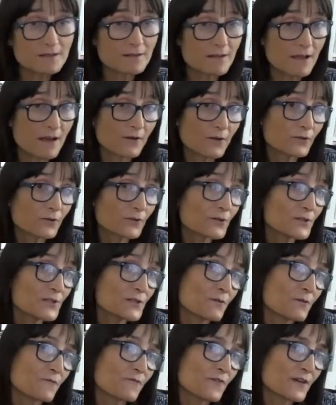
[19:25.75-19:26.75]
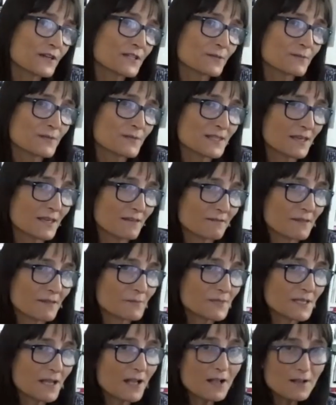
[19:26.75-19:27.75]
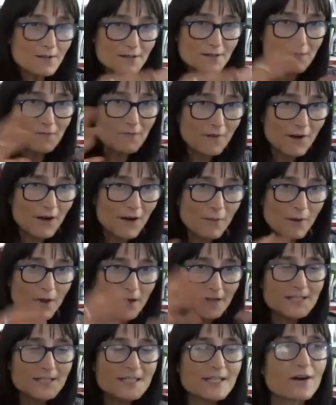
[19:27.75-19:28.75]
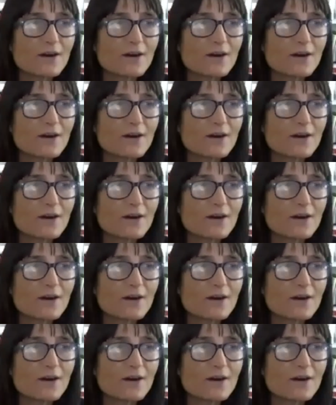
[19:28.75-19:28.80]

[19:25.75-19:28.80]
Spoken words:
They are not considered victims in themselves, the environment,